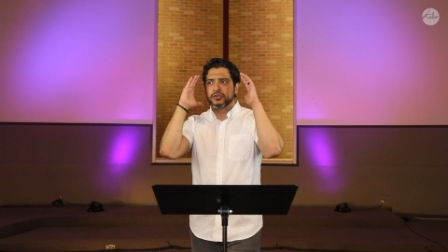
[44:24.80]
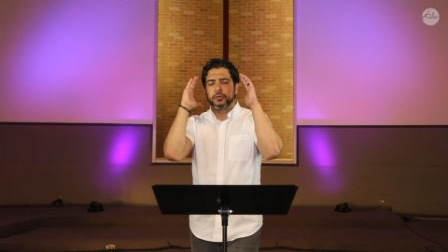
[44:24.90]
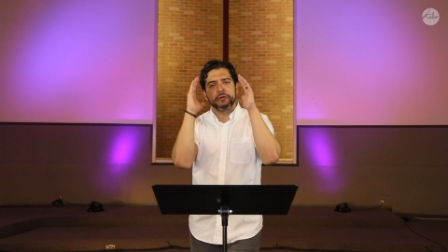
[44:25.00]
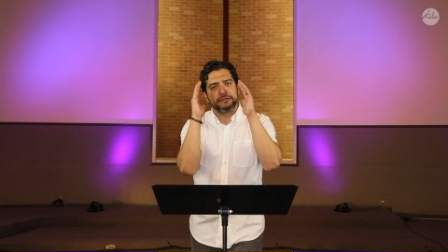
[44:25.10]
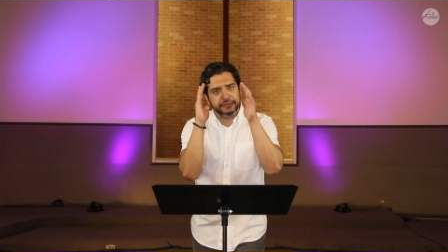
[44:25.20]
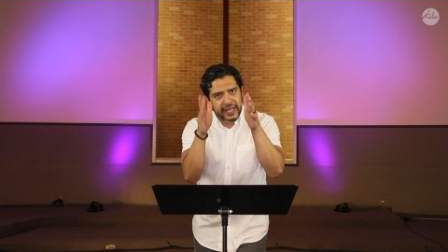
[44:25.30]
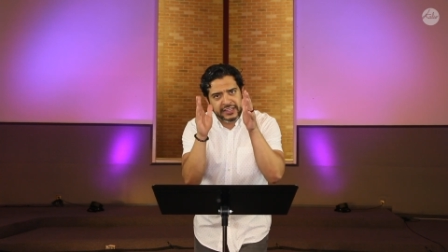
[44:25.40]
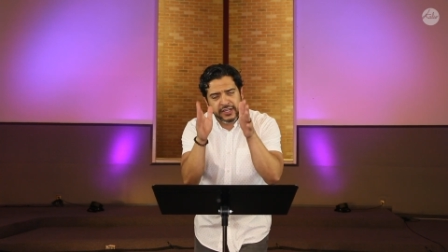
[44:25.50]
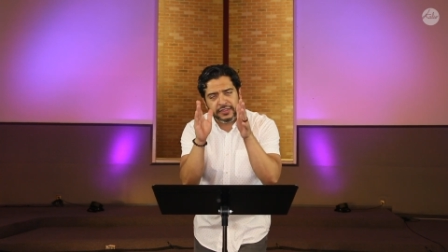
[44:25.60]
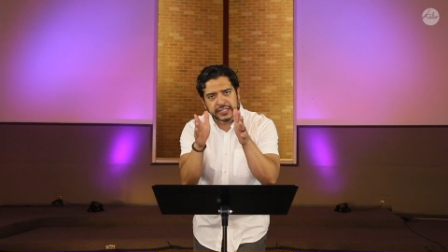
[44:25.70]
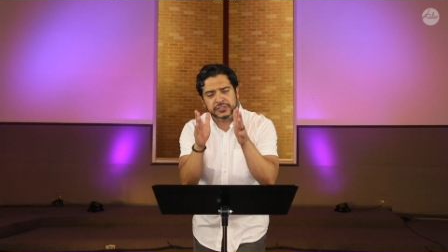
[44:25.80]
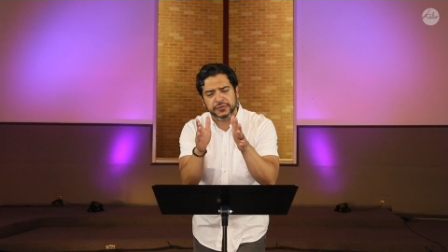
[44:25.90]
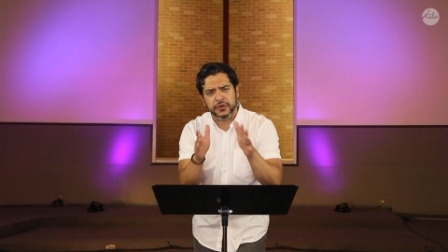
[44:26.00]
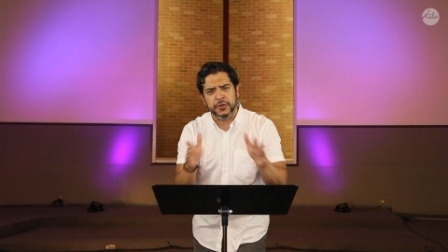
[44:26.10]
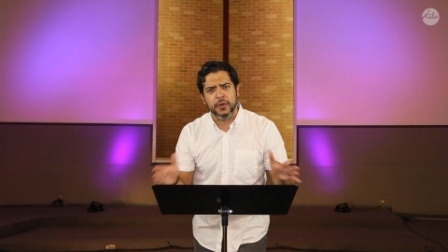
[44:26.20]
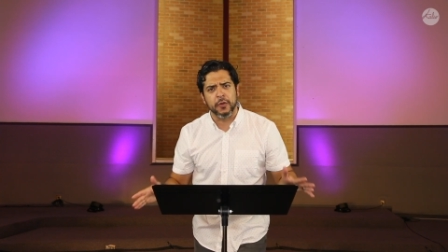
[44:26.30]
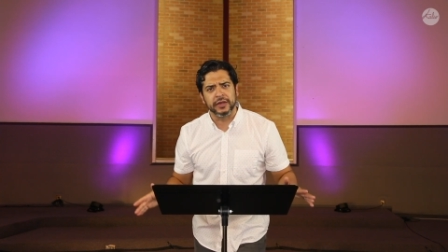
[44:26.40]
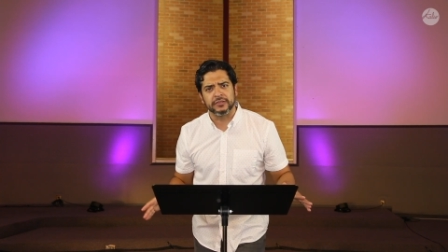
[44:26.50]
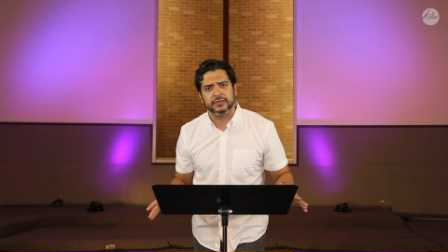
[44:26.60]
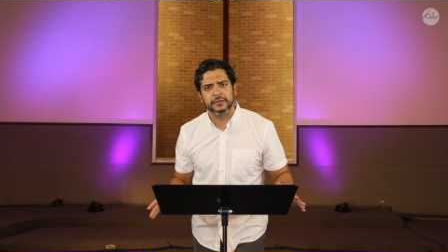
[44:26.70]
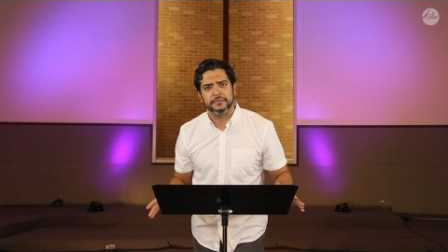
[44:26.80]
to reflect on this for a moment.